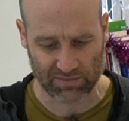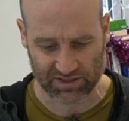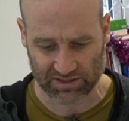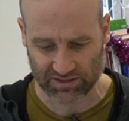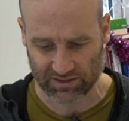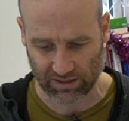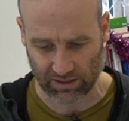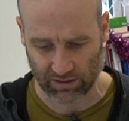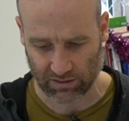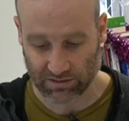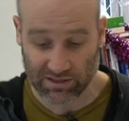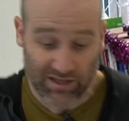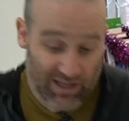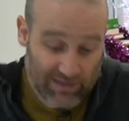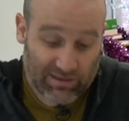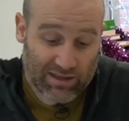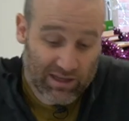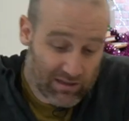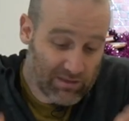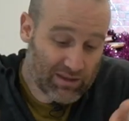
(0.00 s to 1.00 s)
in sync. So
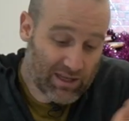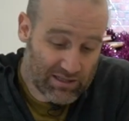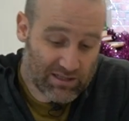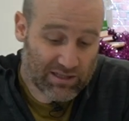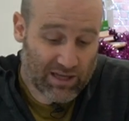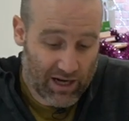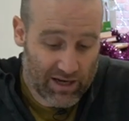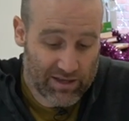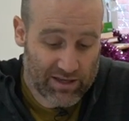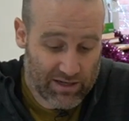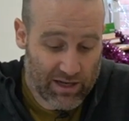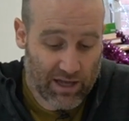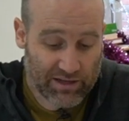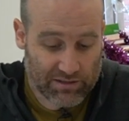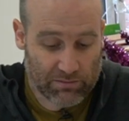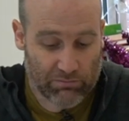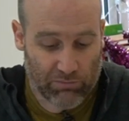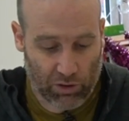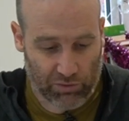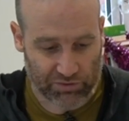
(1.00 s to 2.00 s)
that's kind of the
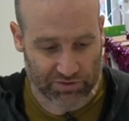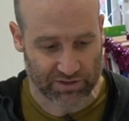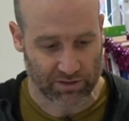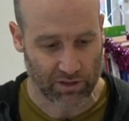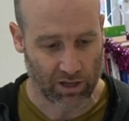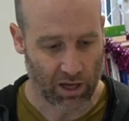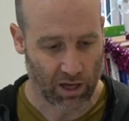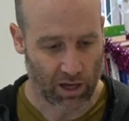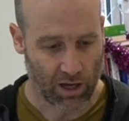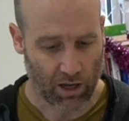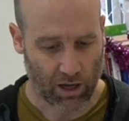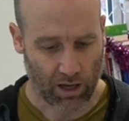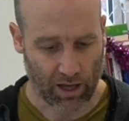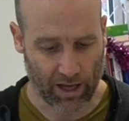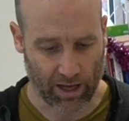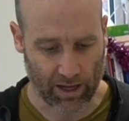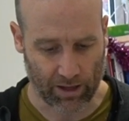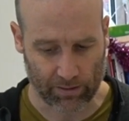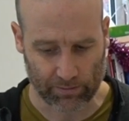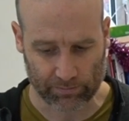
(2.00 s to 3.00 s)
nuts and bolts
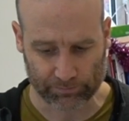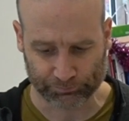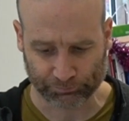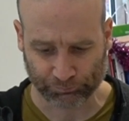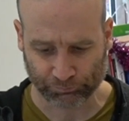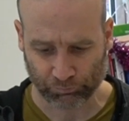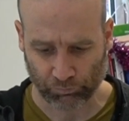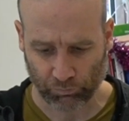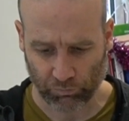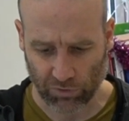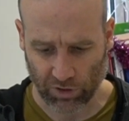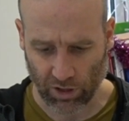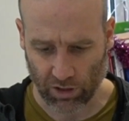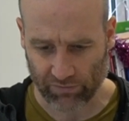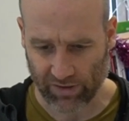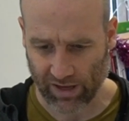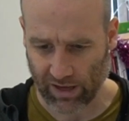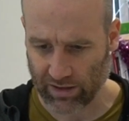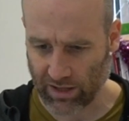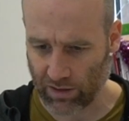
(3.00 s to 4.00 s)
of
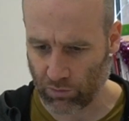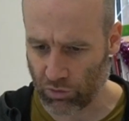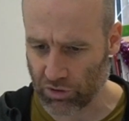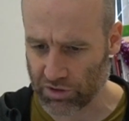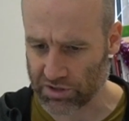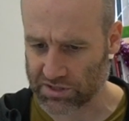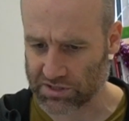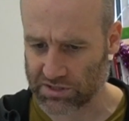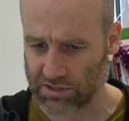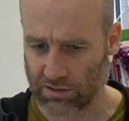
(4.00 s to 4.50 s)
how that works.